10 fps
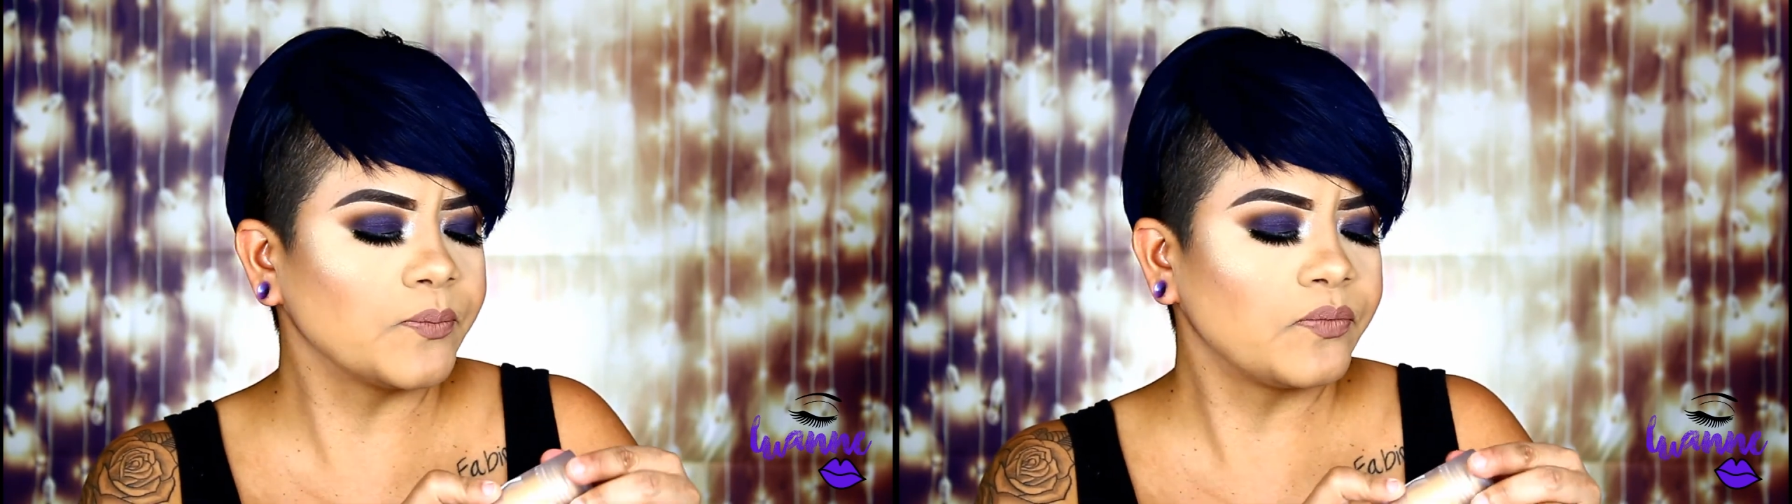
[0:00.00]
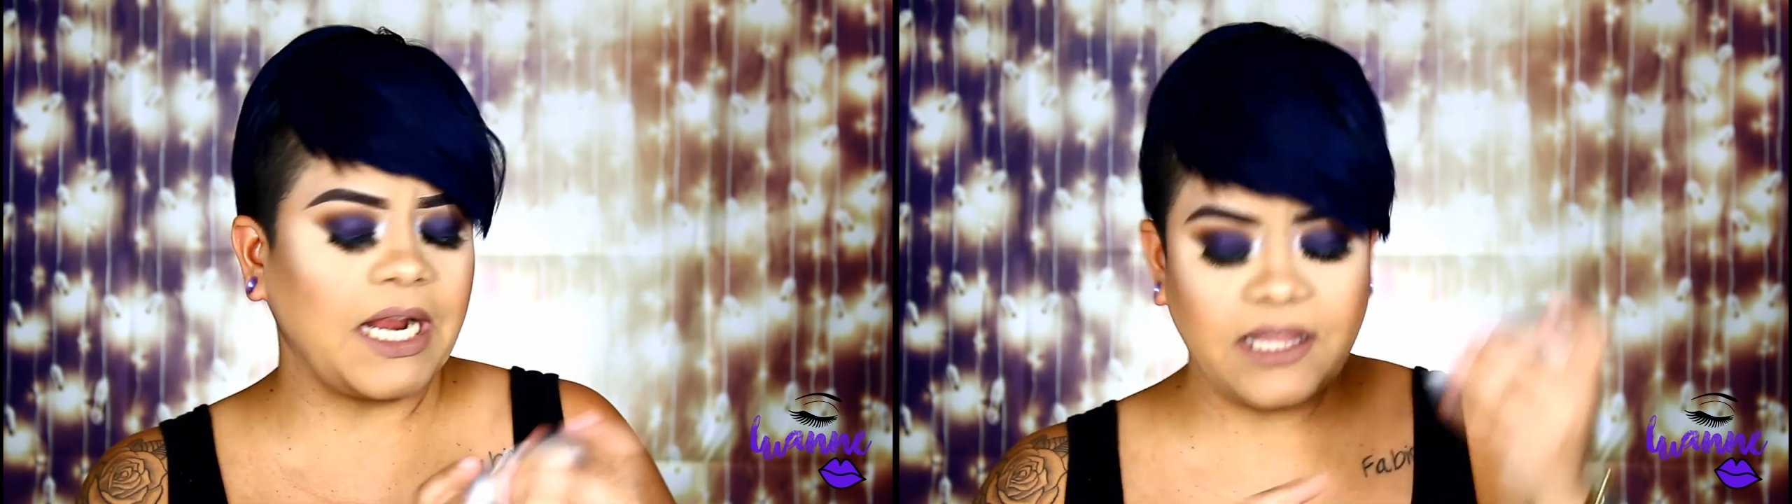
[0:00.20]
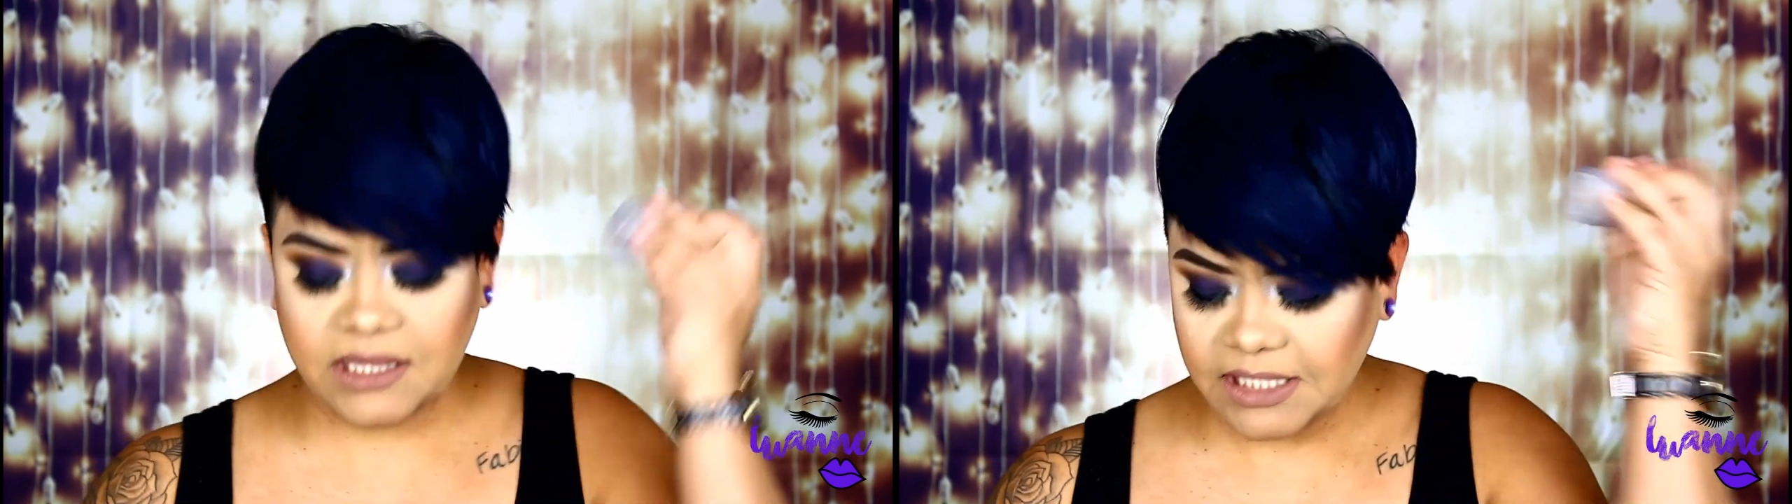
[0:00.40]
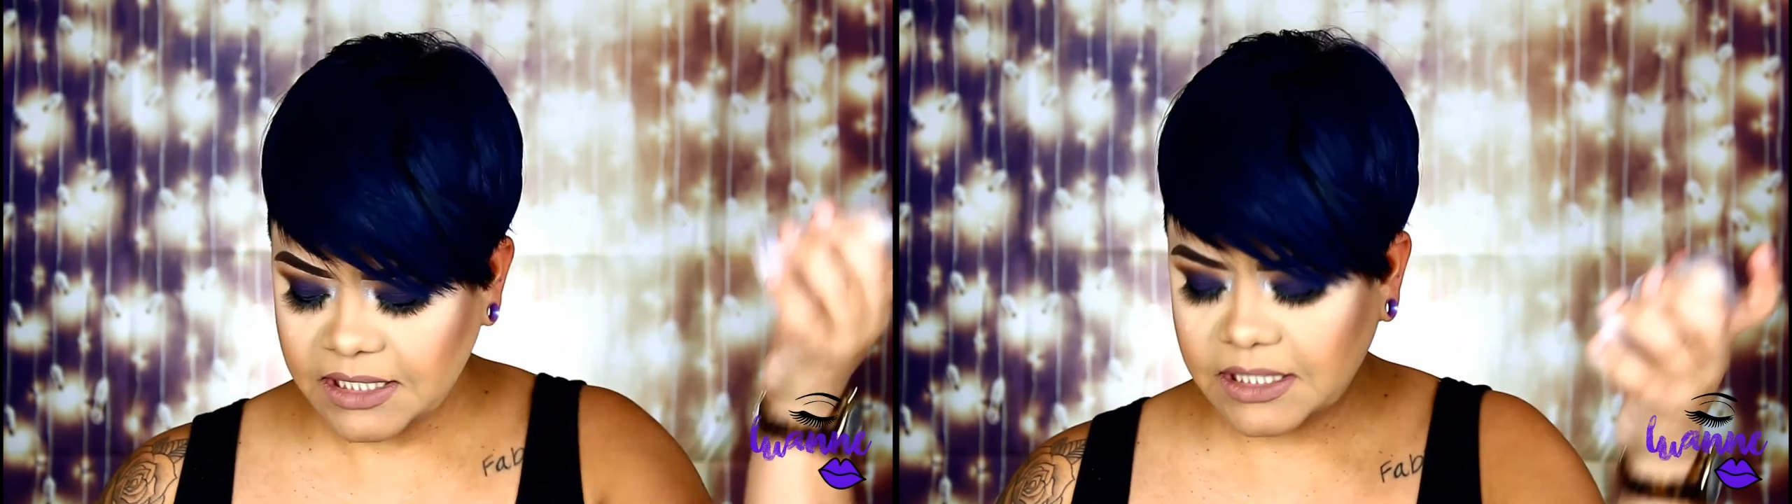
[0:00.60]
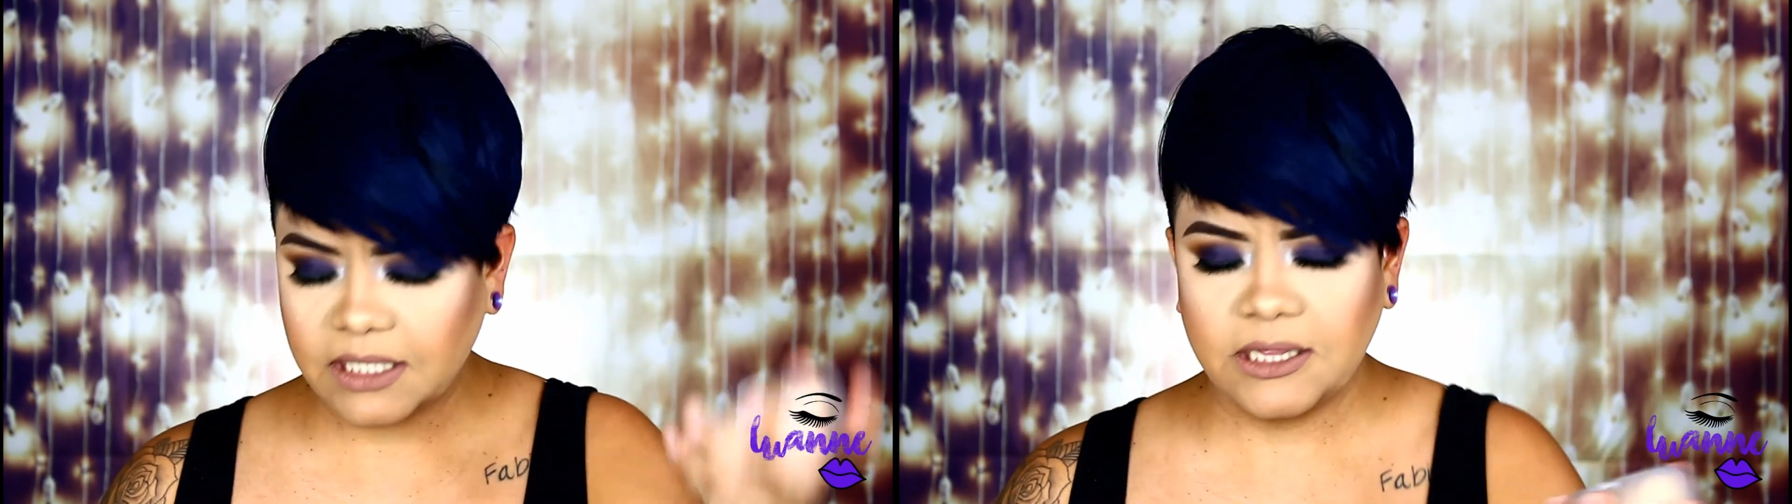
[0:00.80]
I
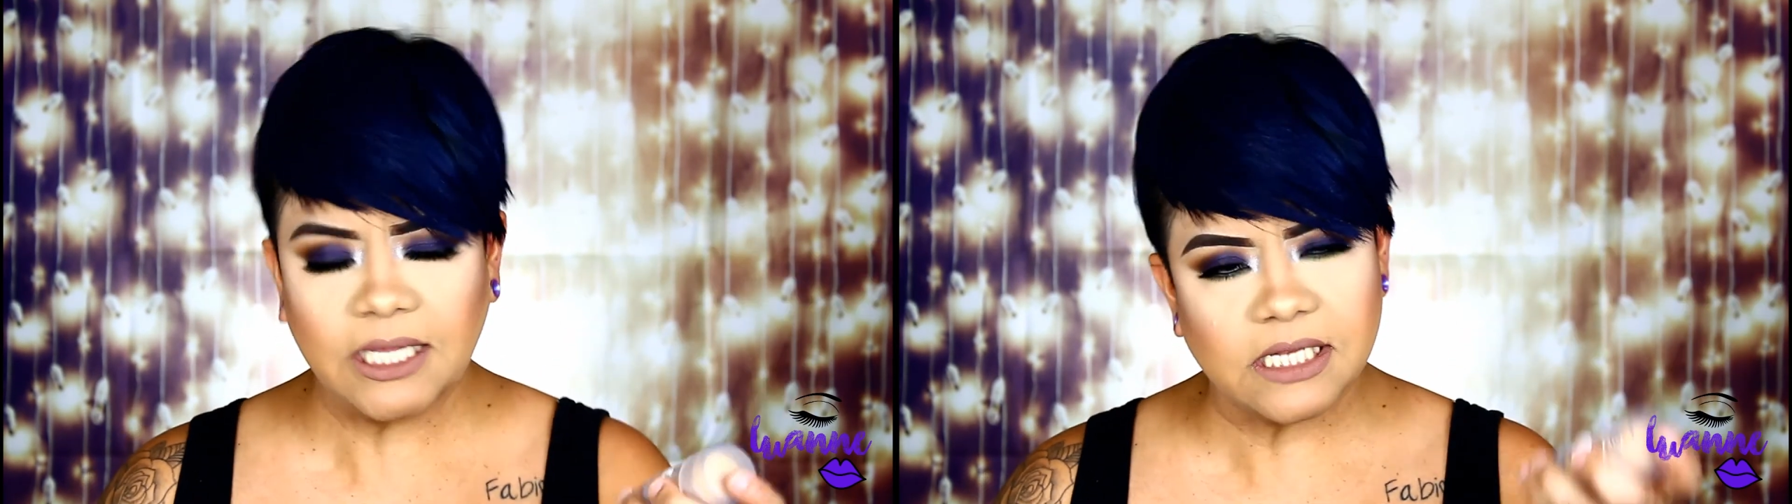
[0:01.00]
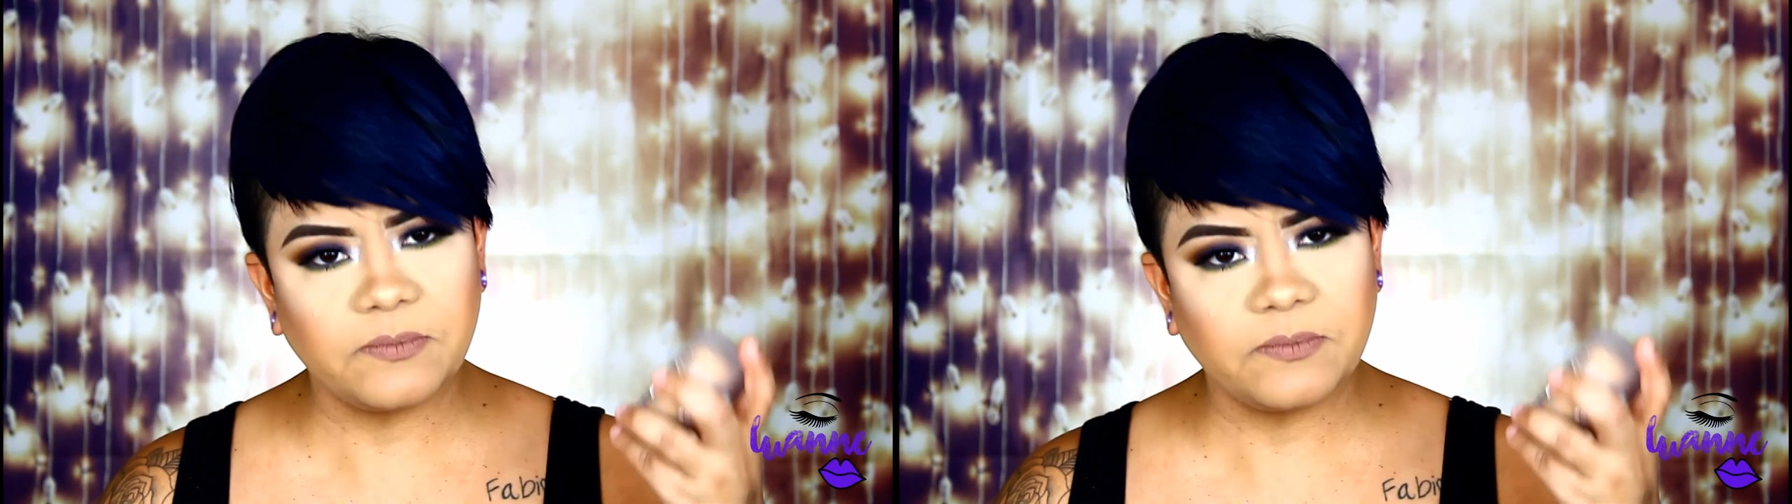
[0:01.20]
think this